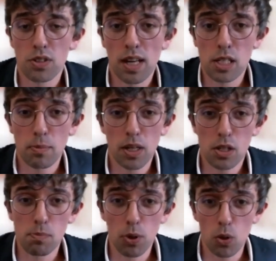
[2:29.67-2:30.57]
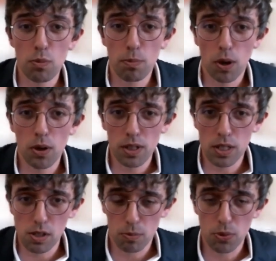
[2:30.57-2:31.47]
And that's because both
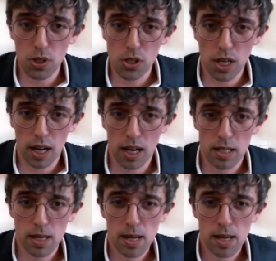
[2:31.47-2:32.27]
parties appreciate